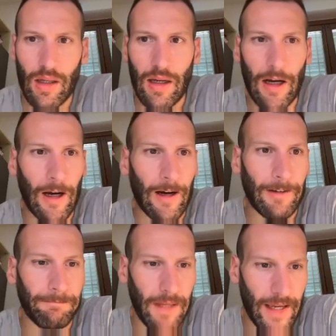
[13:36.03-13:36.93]

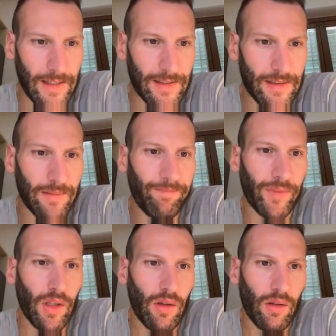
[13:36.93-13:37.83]
Yes.
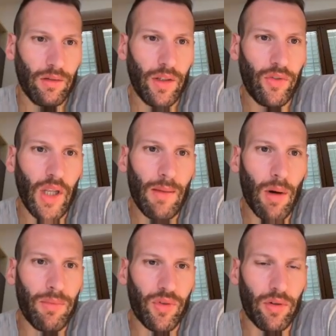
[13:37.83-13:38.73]
The same
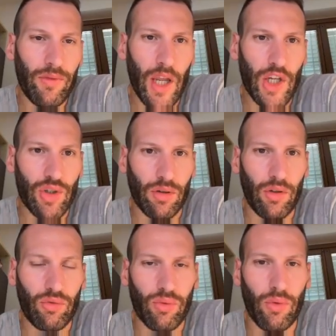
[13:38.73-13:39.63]
observation
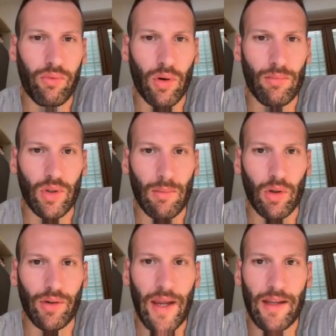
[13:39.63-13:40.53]
is true for
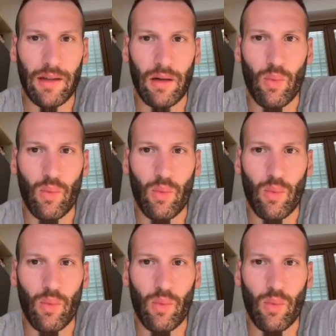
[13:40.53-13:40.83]
mutable data.